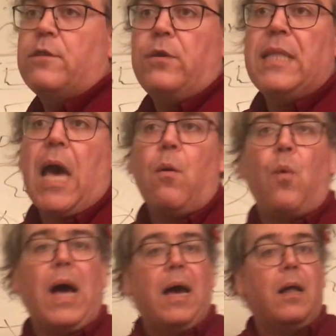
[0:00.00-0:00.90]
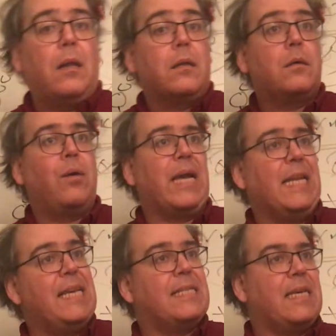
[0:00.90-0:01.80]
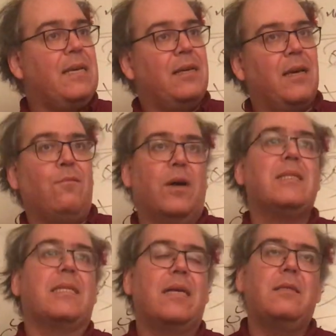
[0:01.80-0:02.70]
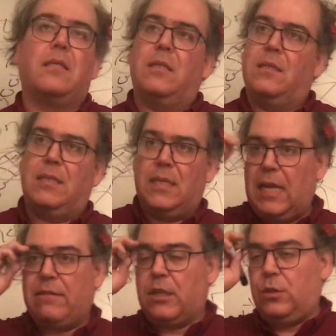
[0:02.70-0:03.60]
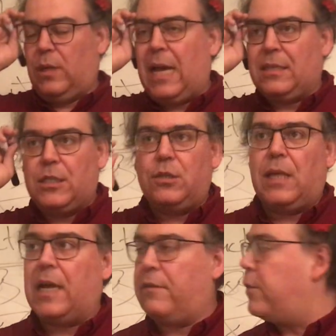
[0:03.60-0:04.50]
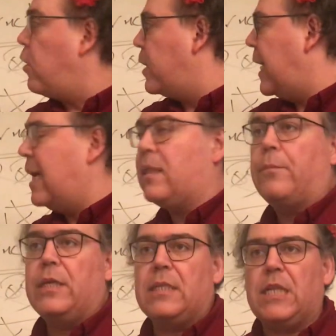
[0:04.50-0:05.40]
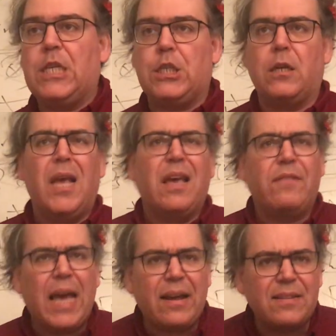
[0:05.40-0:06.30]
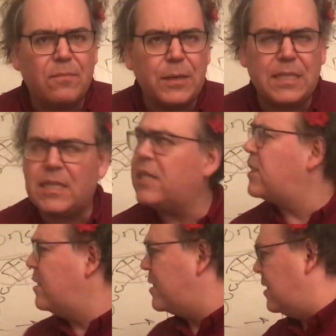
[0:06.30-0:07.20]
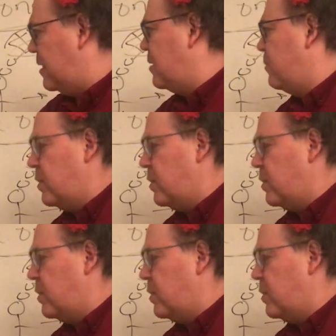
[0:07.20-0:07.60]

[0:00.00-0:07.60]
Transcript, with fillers: of doing that, while quick and easy, in one sense, you didn't have to do a lot to do that if you already had the presentation. If you had the presentation, this is